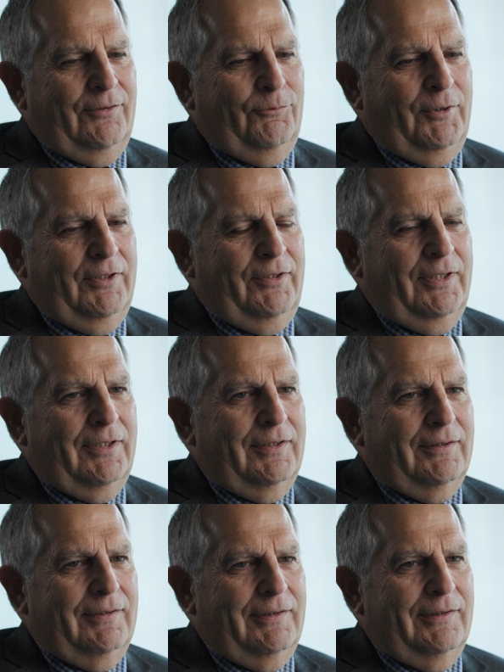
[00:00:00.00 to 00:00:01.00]
one
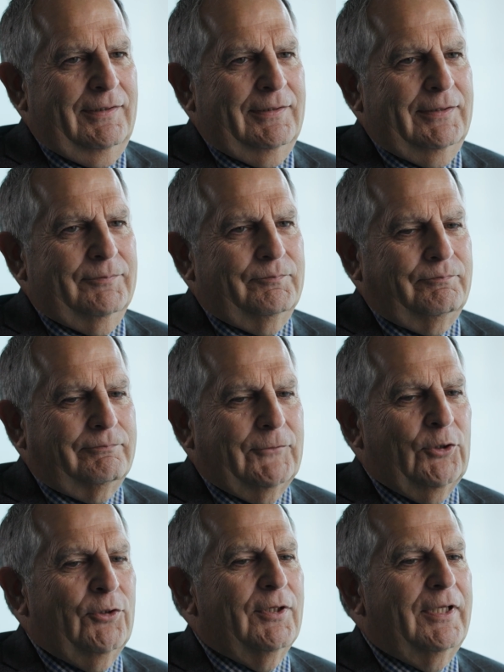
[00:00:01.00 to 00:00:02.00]
thing,
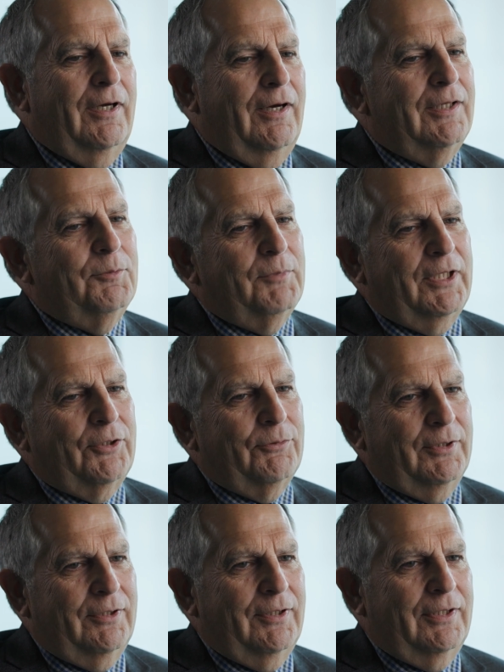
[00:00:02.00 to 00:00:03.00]
early on in my
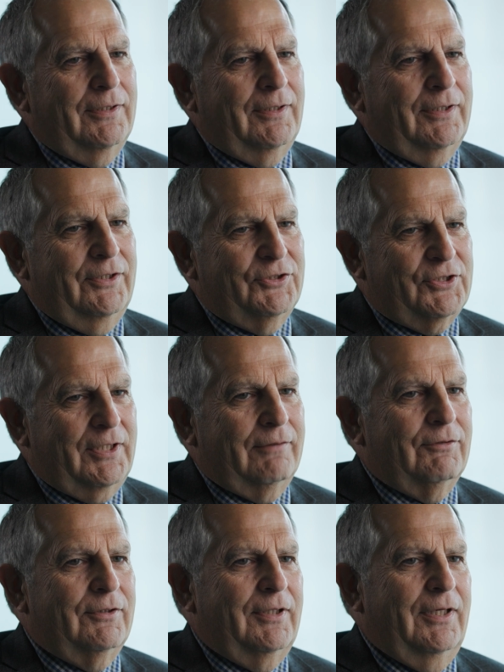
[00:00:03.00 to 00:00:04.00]
career, I
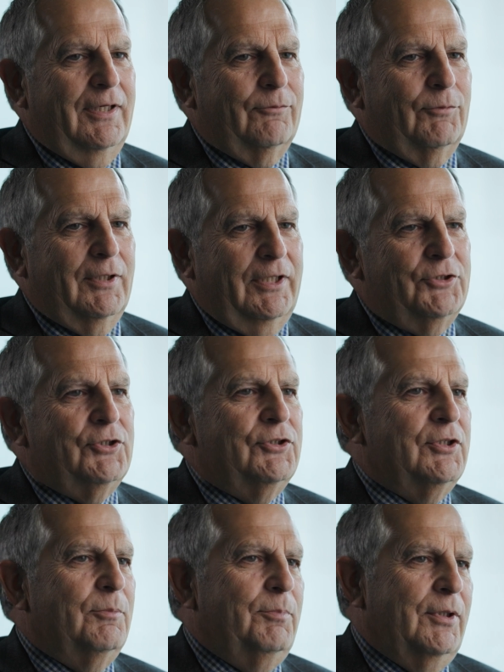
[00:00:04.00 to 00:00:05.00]
discovered that
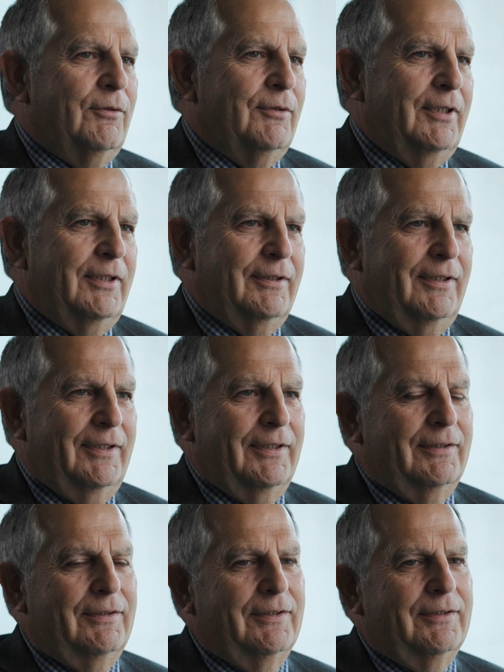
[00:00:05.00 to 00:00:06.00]
relationship building
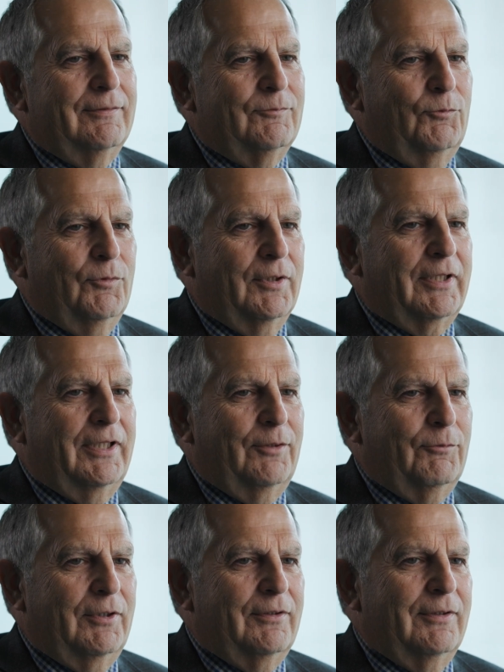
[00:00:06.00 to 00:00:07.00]
and
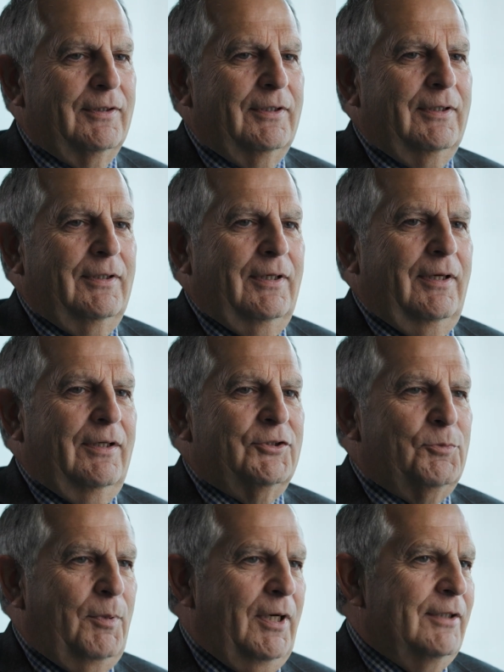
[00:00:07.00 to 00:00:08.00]
working with
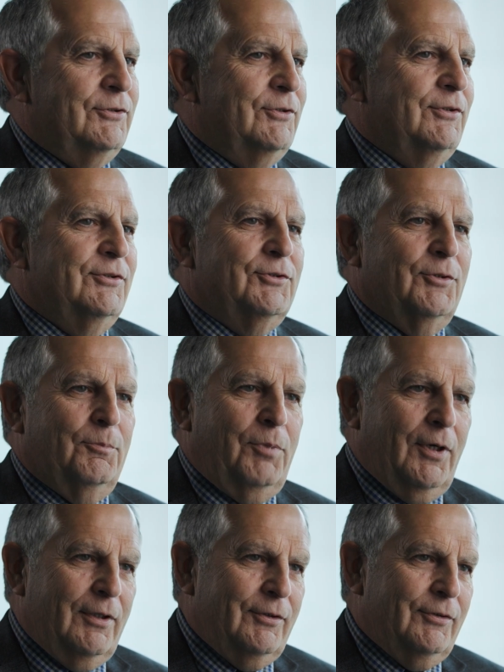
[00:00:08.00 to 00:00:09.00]
sponsors or
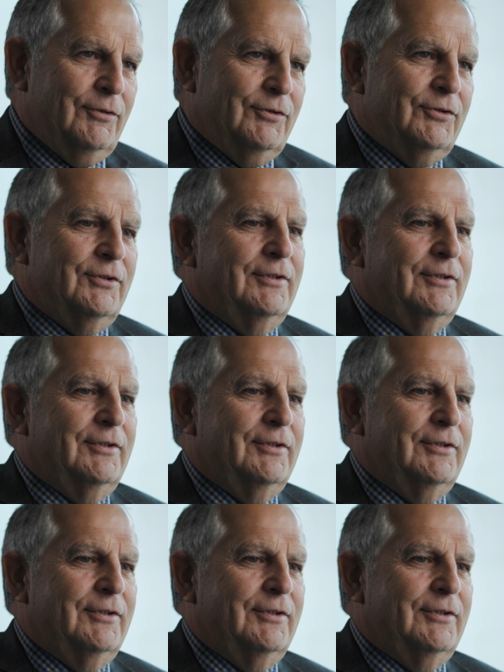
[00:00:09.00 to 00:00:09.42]
partner